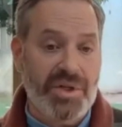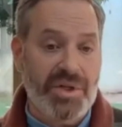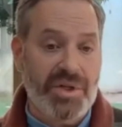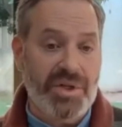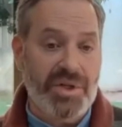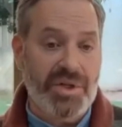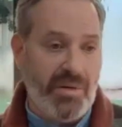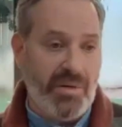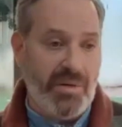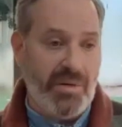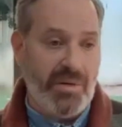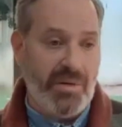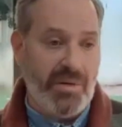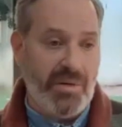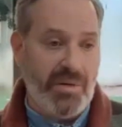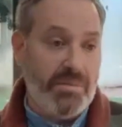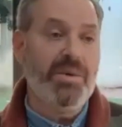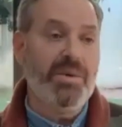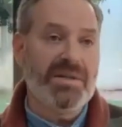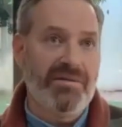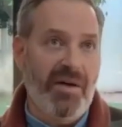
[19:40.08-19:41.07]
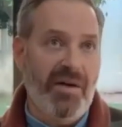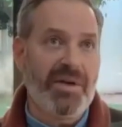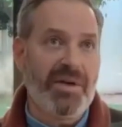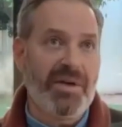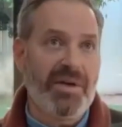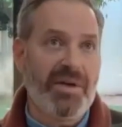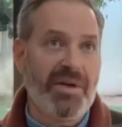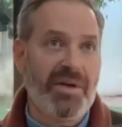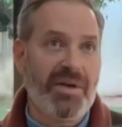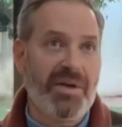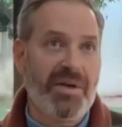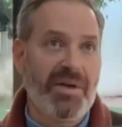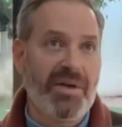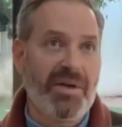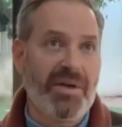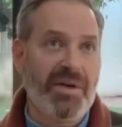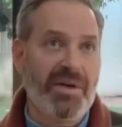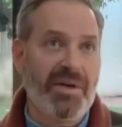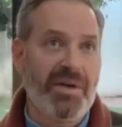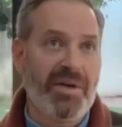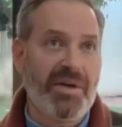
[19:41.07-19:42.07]
in as much as
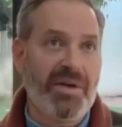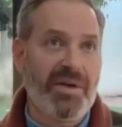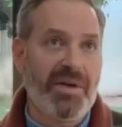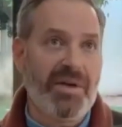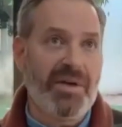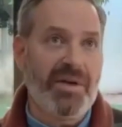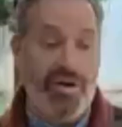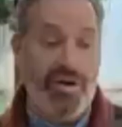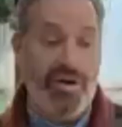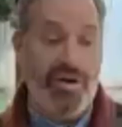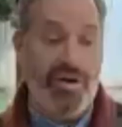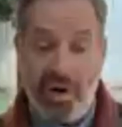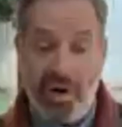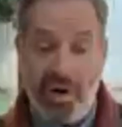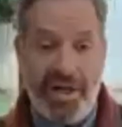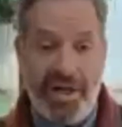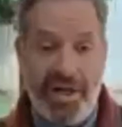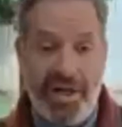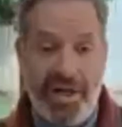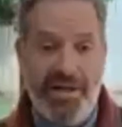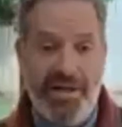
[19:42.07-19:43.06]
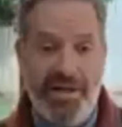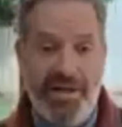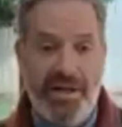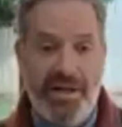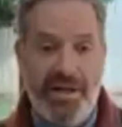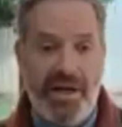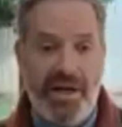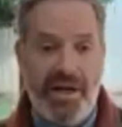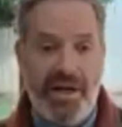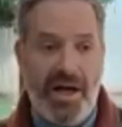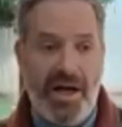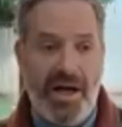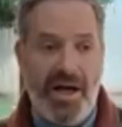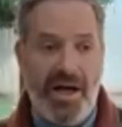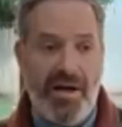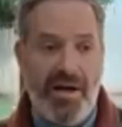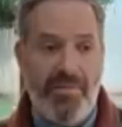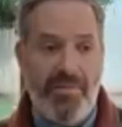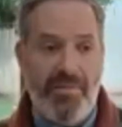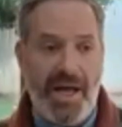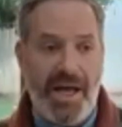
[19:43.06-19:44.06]
he could.
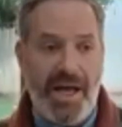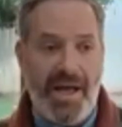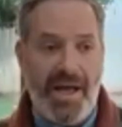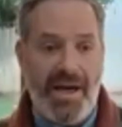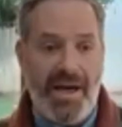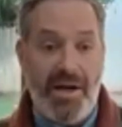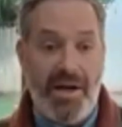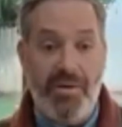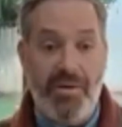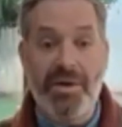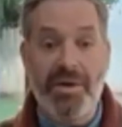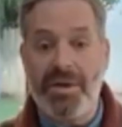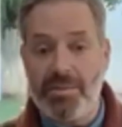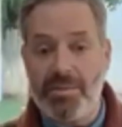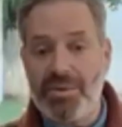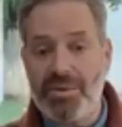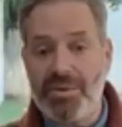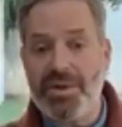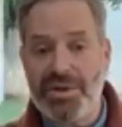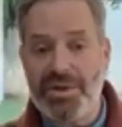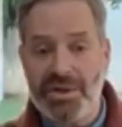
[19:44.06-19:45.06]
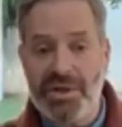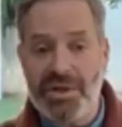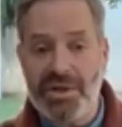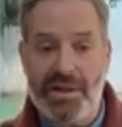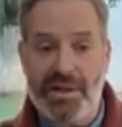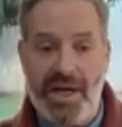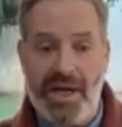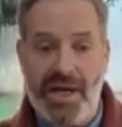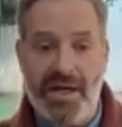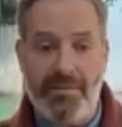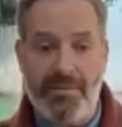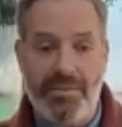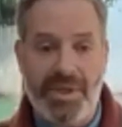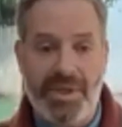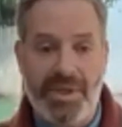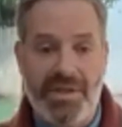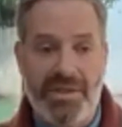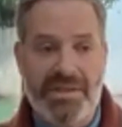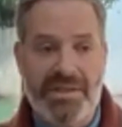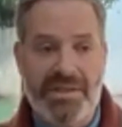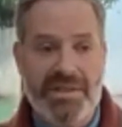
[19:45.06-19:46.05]
And I really appreciated that,
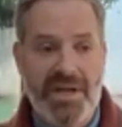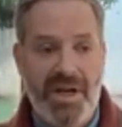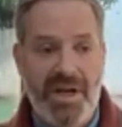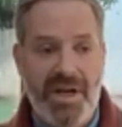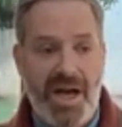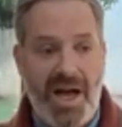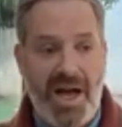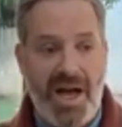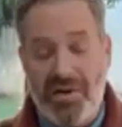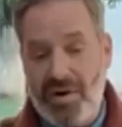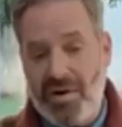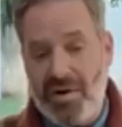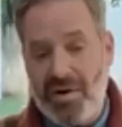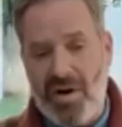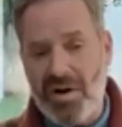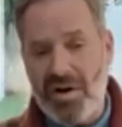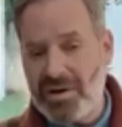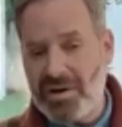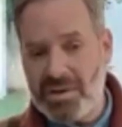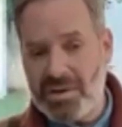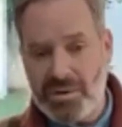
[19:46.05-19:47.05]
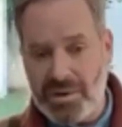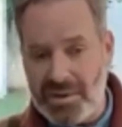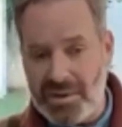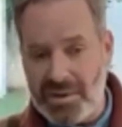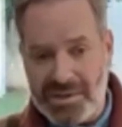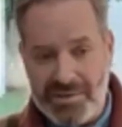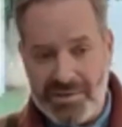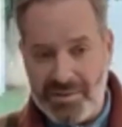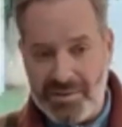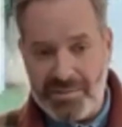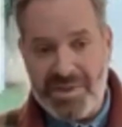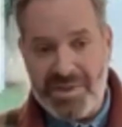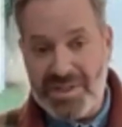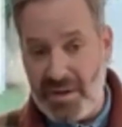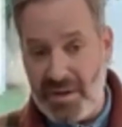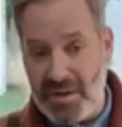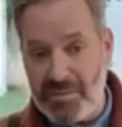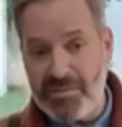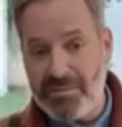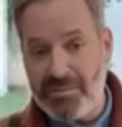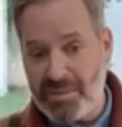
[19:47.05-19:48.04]
because I've heard horror stories from
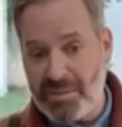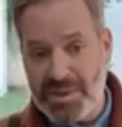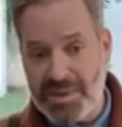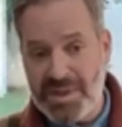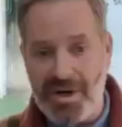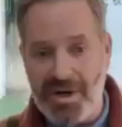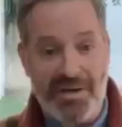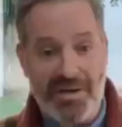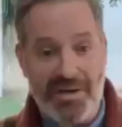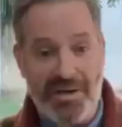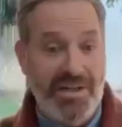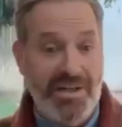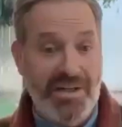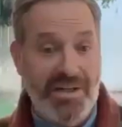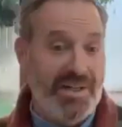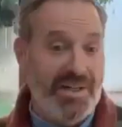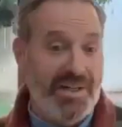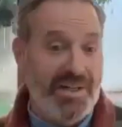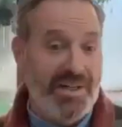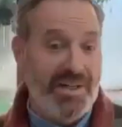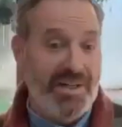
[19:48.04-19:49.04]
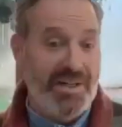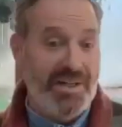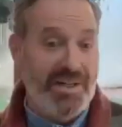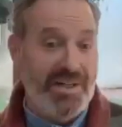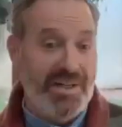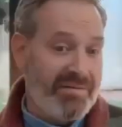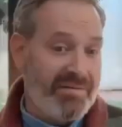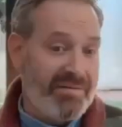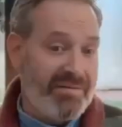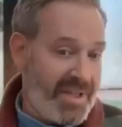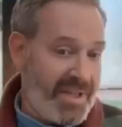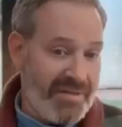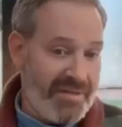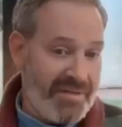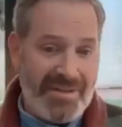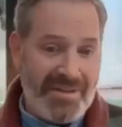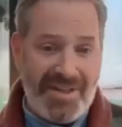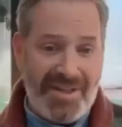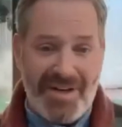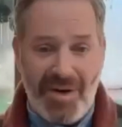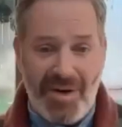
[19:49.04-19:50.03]
some cinematographers where,
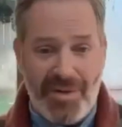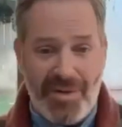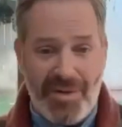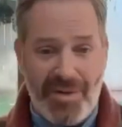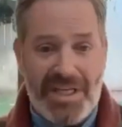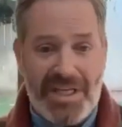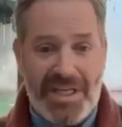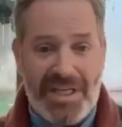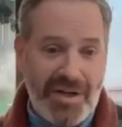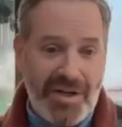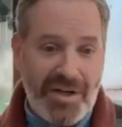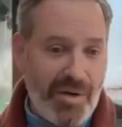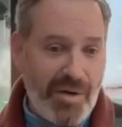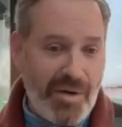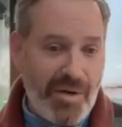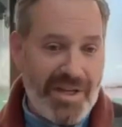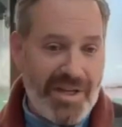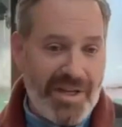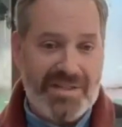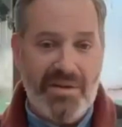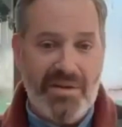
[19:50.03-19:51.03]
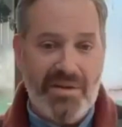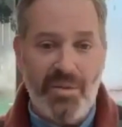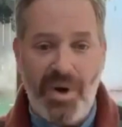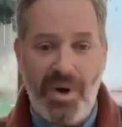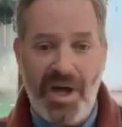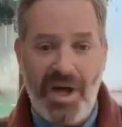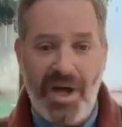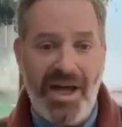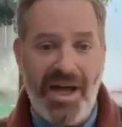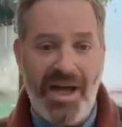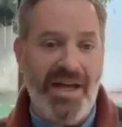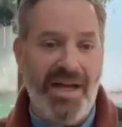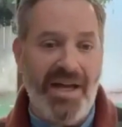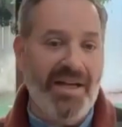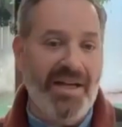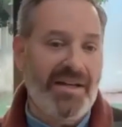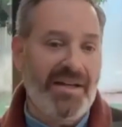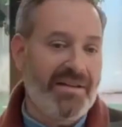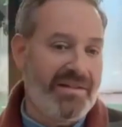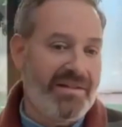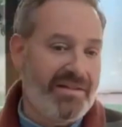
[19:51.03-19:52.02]
you know, the ego gets in the
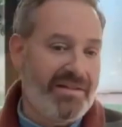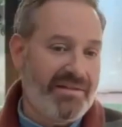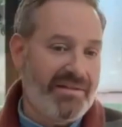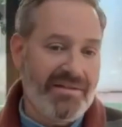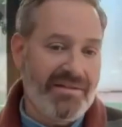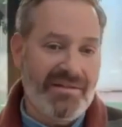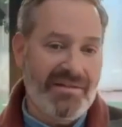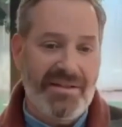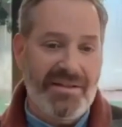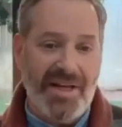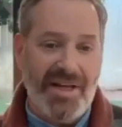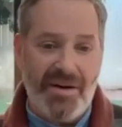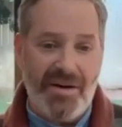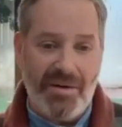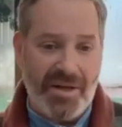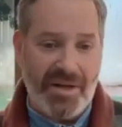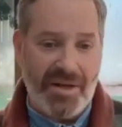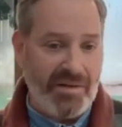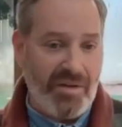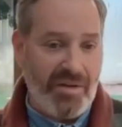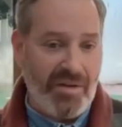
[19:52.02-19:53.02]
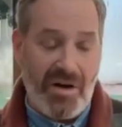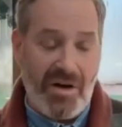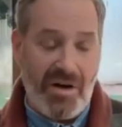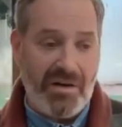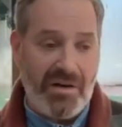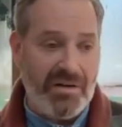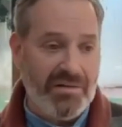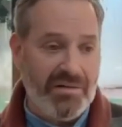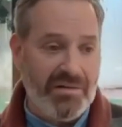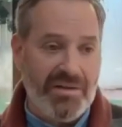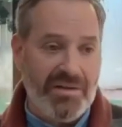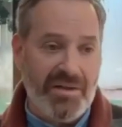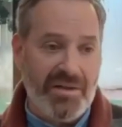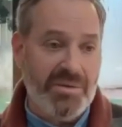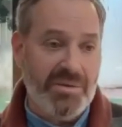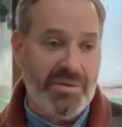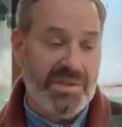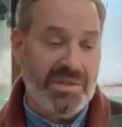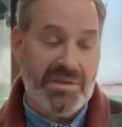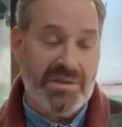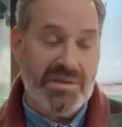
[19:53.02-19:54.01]
way, they don't get along.
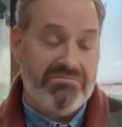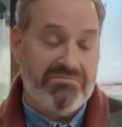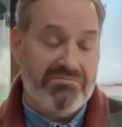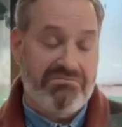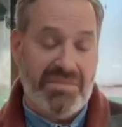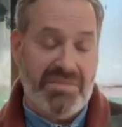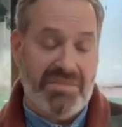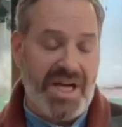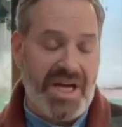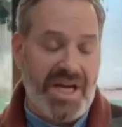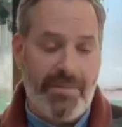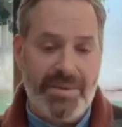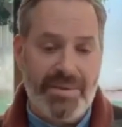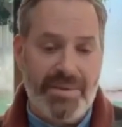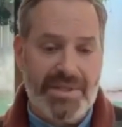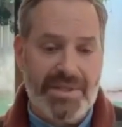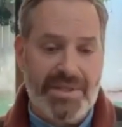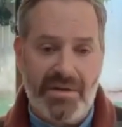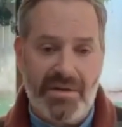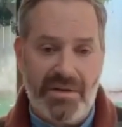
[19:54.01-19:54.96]
It was the opposite on